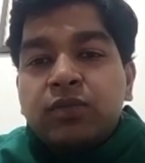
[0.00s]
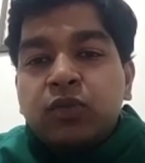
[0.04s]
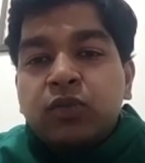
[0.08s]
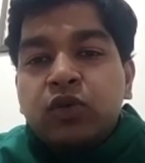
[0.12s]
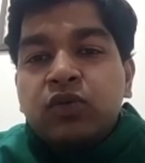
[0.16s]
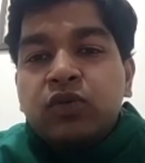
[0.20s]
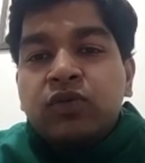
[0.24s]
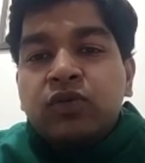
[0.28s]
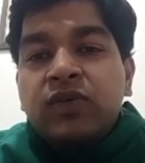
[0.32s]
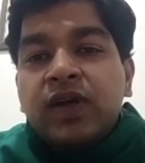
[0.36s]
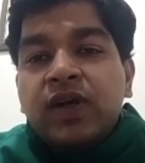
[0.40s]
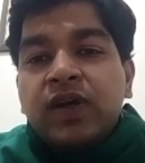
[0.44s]

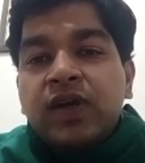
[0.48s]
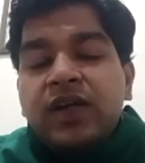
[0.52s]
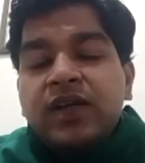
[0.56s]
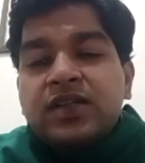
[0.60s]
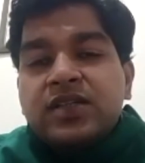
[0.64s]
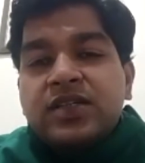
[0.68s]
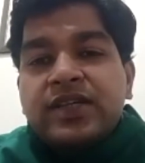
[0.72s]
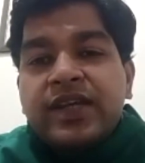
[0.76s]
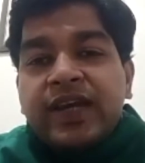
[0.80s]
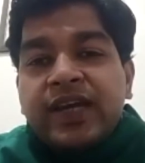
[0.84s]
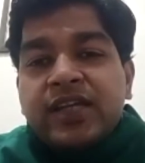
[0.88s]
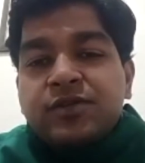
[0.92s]
move.
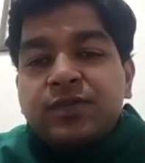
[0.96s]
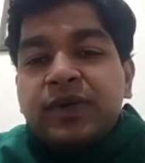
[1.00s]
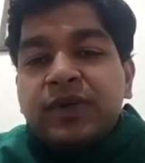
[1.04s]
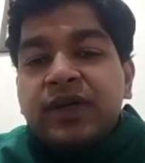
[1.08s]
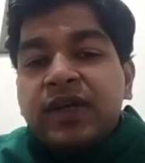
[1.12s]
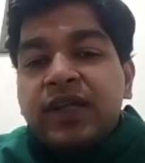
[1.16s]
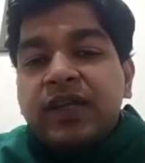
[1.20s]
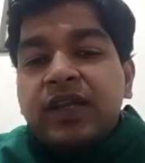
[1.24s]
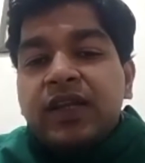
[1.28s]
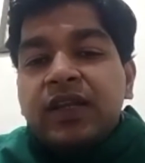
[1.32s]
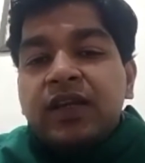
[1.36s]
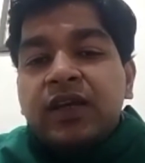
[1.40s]
She has been
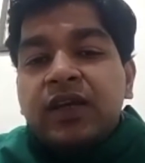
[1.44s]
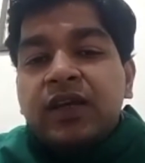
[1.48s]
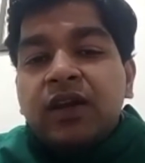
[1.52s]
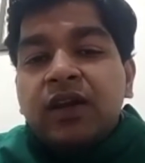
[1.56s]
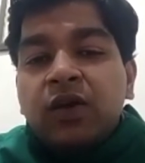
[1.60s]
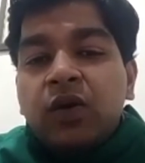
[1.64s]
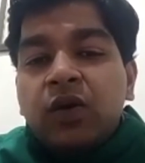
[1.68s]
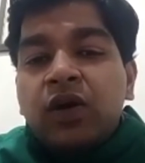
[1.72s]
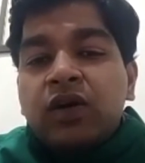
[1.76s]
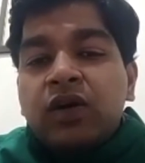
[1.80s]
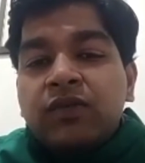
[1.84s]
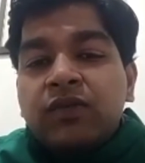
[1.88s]
dealing a
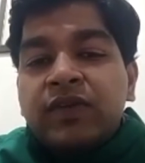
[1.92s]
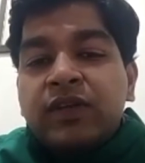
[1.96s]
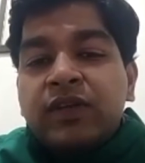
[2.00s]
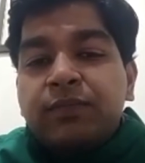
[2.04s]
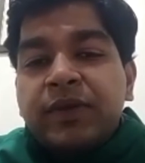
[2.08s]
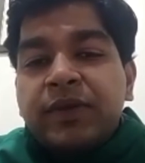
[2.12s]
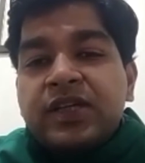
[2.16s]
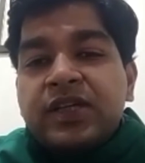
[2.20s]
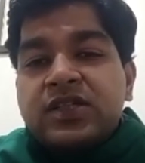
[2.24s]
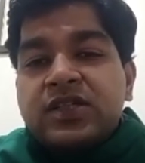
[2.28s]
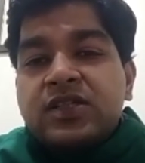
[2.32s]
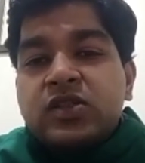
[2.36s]
lot
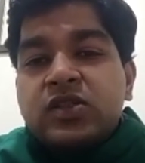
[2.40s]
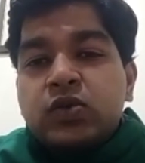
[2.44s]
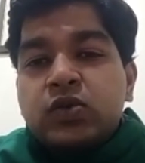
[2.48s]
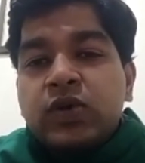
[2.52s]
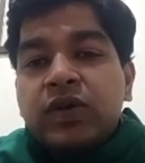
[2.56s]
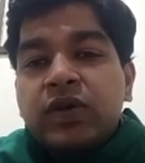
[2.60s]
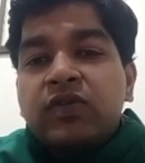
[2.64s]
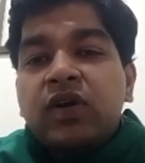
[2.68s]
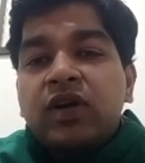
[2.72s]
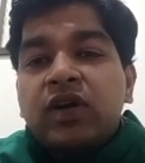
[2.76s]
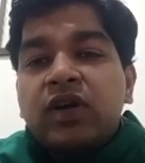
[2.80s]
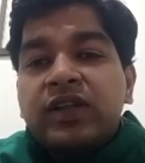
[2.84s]
with patients who
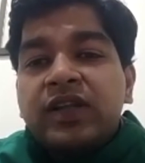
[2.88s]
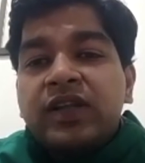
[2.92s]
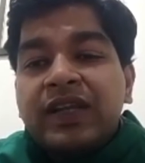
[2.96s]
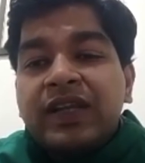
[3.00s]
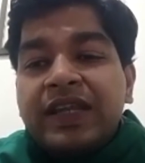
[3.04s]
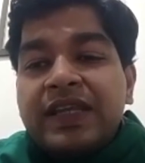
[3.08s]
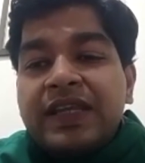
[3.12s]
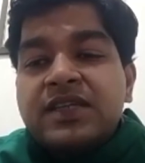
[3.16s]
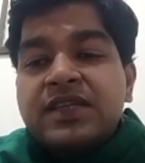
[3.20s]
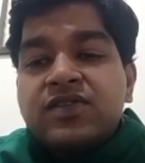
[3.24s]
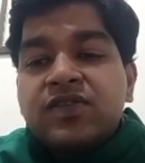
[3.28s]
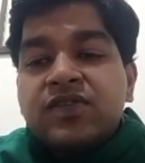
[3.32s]
have got their
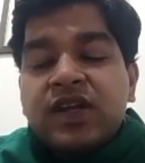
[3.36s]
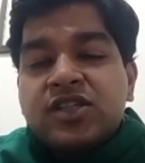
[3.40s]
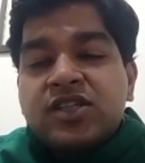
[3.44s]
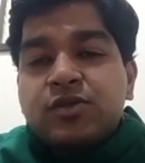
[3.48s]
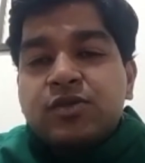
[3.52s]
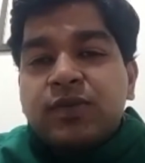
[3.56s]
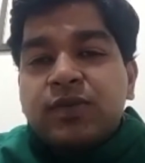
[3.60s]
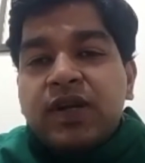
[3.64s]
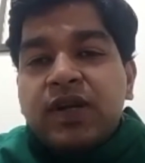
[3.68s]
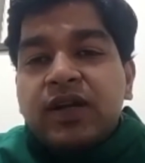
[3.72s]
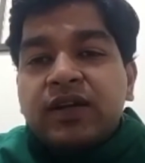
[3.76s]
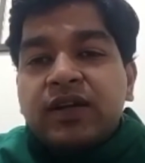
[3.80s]
knees
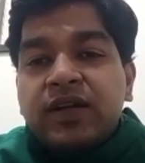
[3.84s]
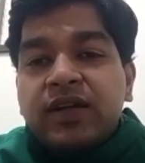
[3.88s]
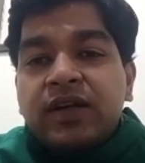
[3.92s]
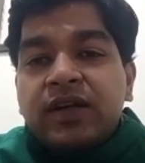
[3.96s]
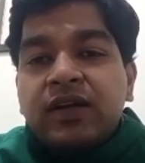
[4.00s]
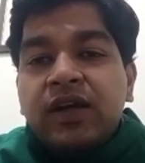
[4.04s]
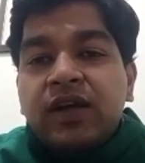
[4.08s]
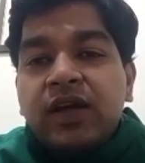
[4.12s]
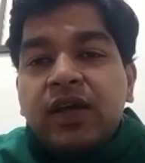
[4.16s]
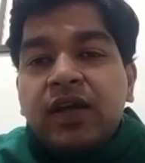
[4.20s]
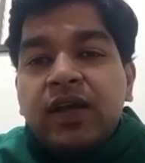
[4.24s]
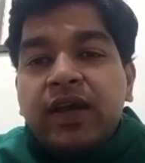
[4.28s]
transplanted.